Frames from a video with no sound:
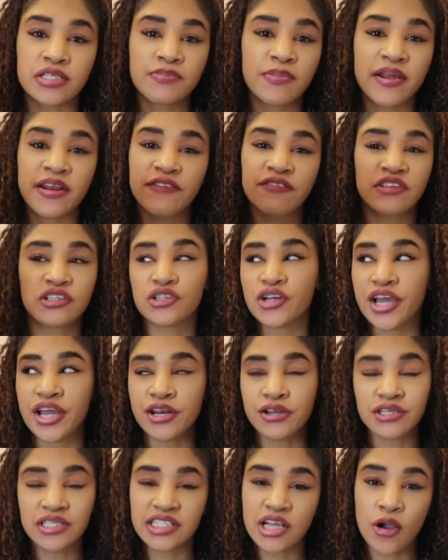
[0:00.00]
But if the
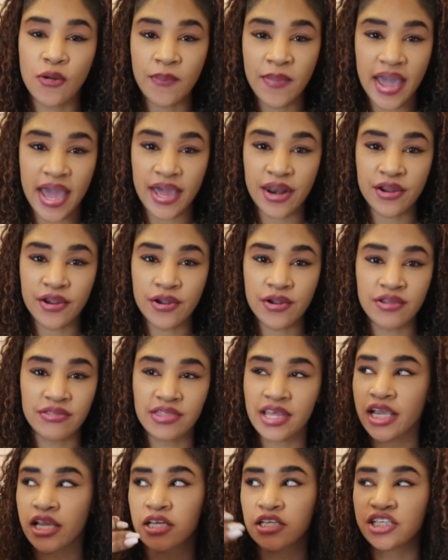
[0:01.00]
trainers don't matter,
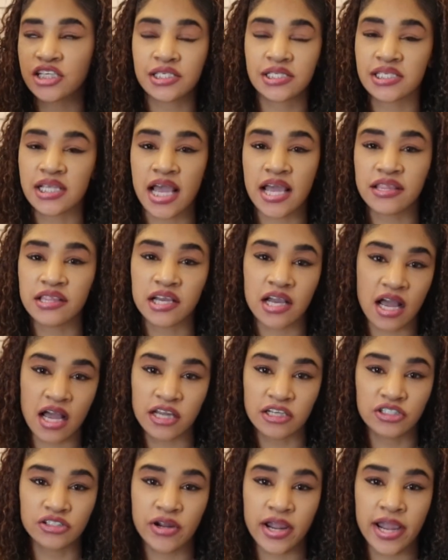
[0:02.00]
they can just sign the
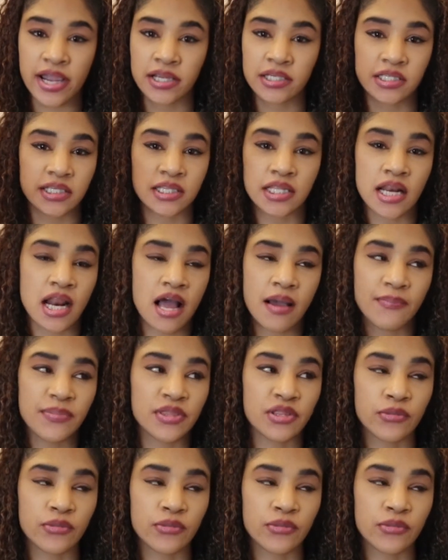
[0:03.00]
contract and then hop in the